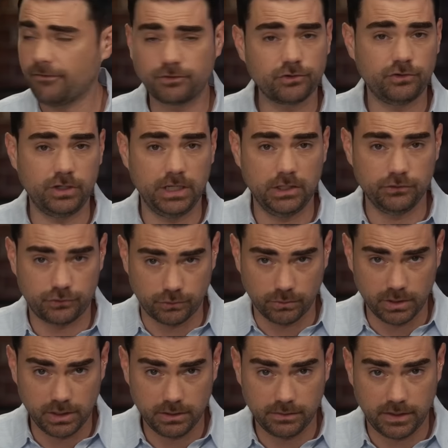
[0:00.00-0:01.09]
after she
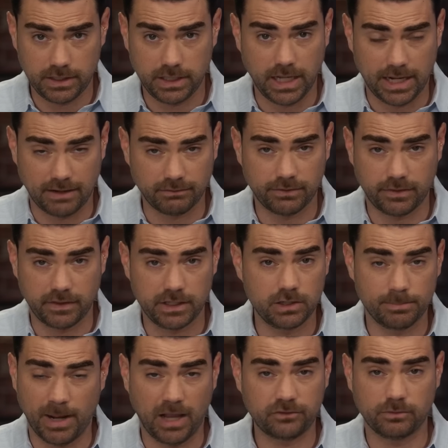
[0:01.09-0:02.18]
ensured that he got everything that he
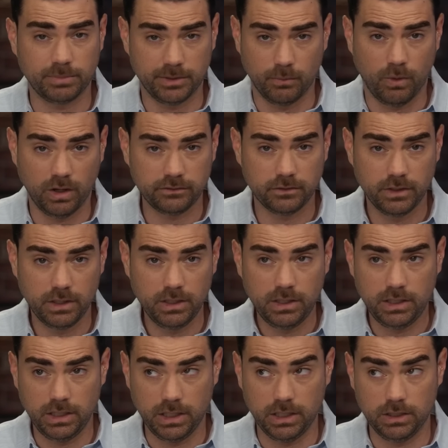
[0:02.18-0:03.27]
could possibly want
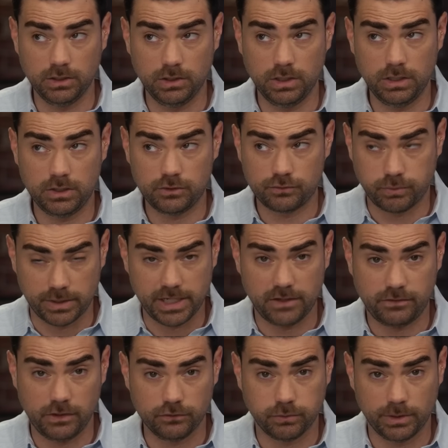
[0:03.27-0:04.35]
in
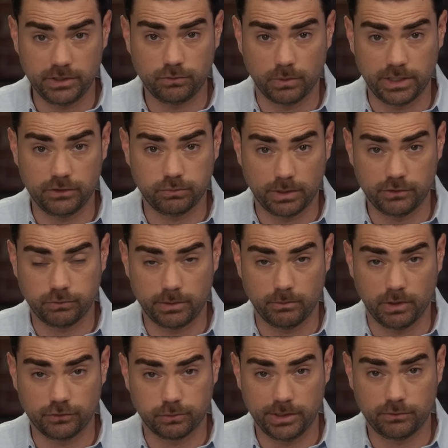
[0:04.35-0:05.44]
2018, 2020,
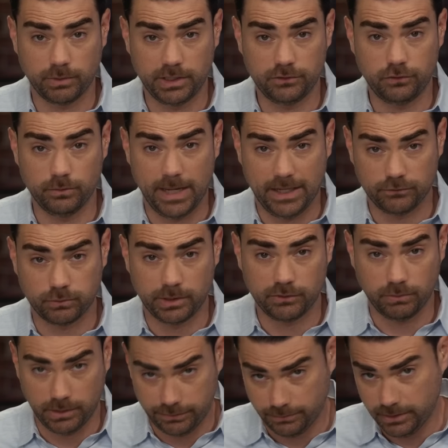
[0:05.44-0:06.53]
2021, 2022, and
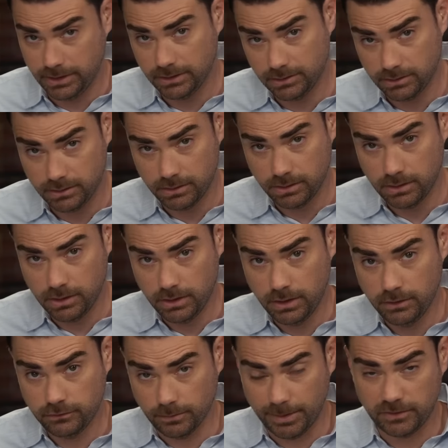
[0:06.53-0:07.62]
2023.
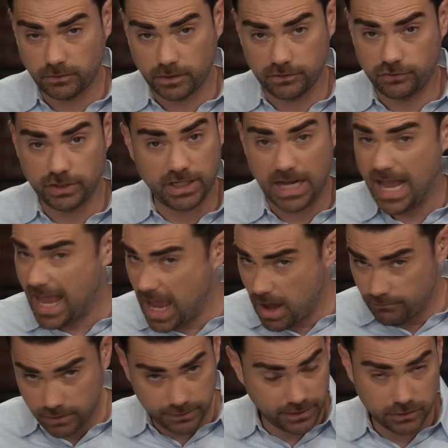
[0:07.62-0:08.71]
So basically, she did
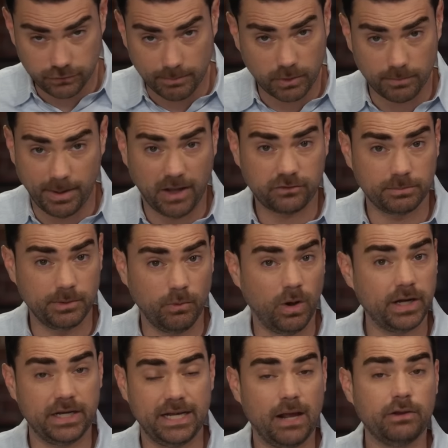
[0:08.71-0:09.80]
everything Trump could have possibly
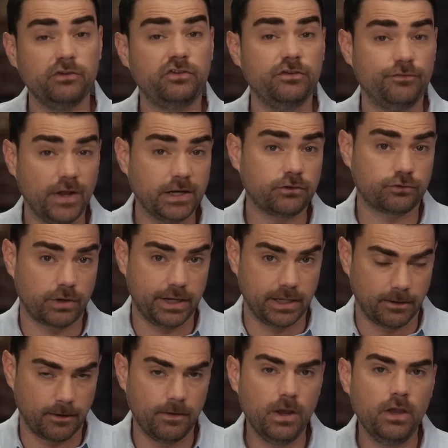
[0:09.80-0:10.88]
wanted. Now he's defenestrating
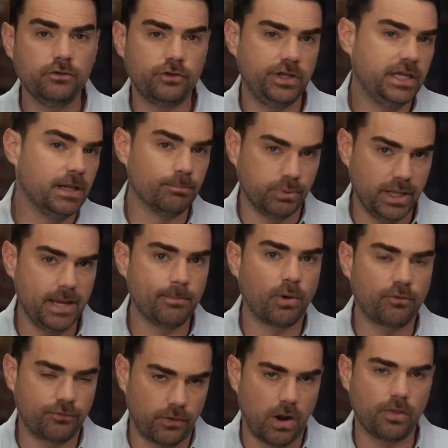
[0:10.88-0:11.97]
her so that he can blame
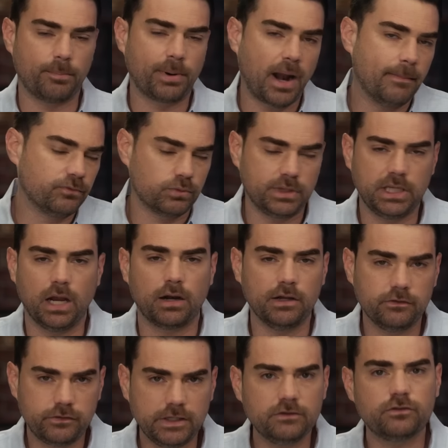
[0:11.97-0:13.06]
her for all the problems with the
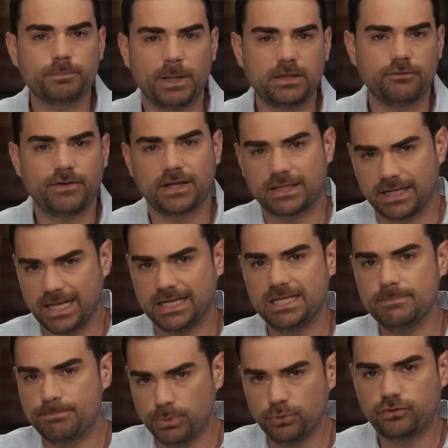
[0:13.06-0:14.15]
RNC, despite the fact that, again, he
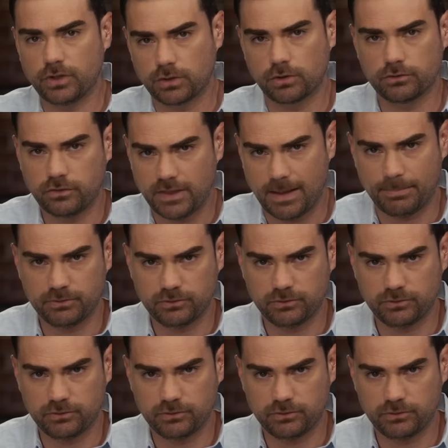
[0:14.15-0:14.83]
boosted her to that